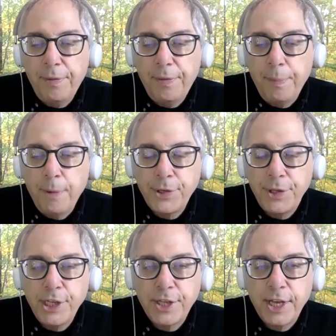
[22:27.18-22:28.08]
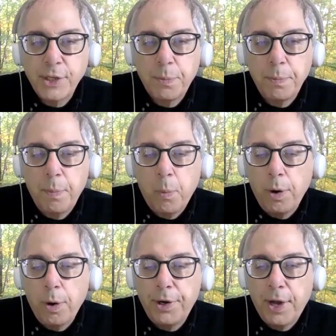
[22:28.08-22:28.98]
most of these things
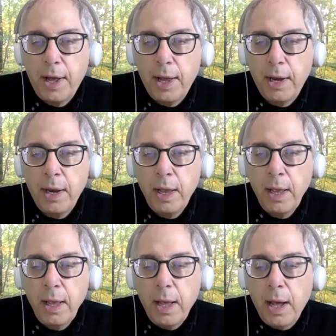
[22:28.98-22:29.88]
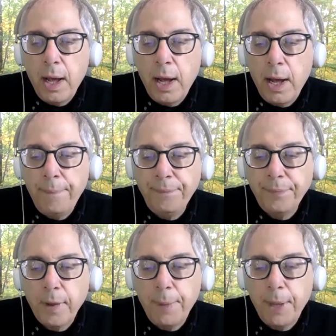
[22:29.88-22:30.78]
weren't done
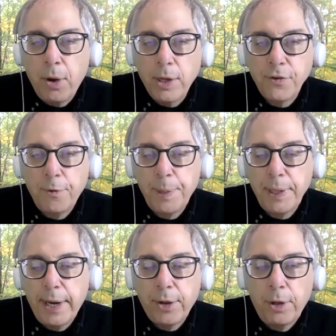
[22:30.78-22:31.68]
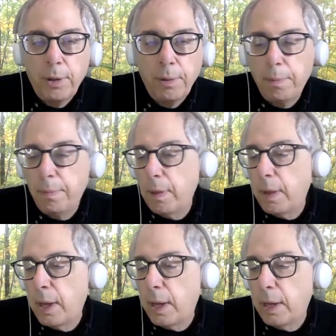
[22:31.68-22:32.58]
um, because of a political
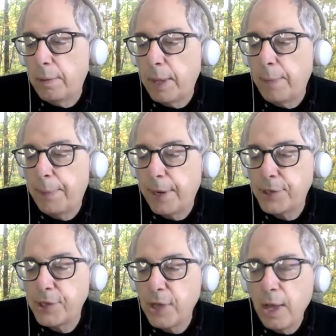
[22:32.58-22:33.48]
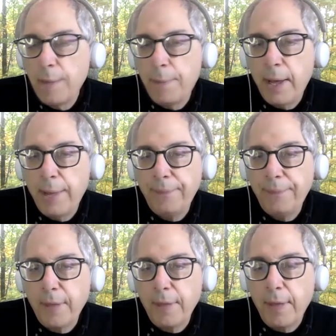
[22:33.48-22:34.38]
uh, impetus, but
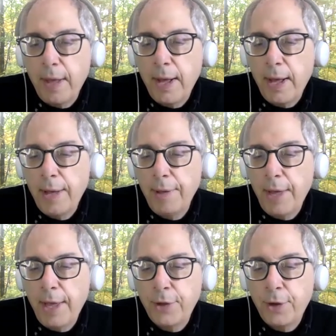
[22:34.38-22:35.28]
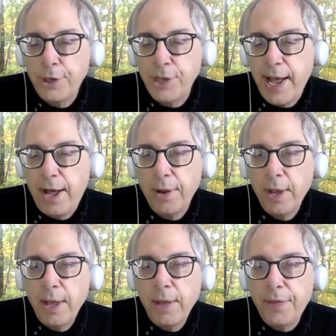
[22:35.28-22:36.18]
uh, it turns out
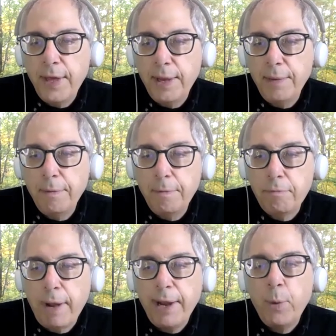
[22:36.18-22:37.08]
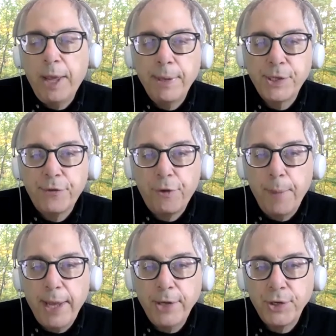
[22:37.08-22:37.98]
that right wing
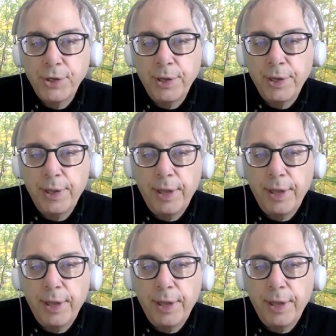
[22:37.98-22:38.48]
misinformation